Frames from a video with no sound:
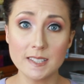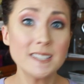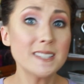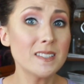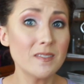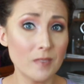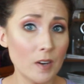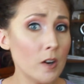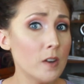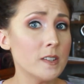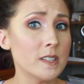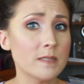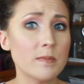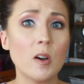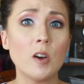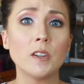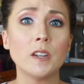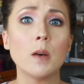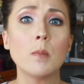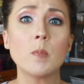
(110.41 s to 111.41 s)
It's a very
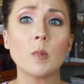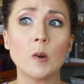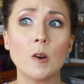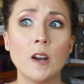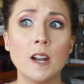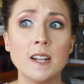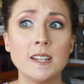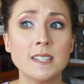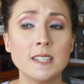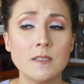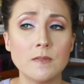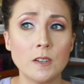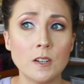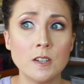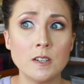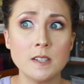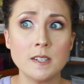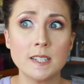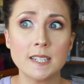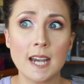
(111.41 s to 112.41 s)
small number, and it's a
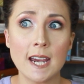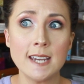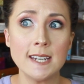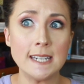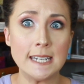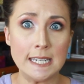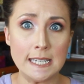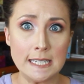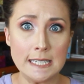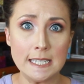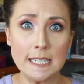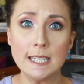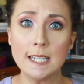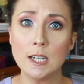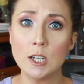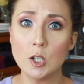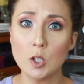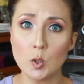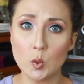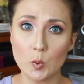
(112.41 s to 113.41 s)
very tight-knit
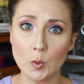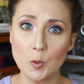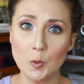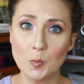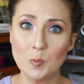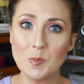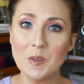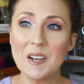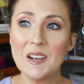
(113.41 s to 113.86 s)
group.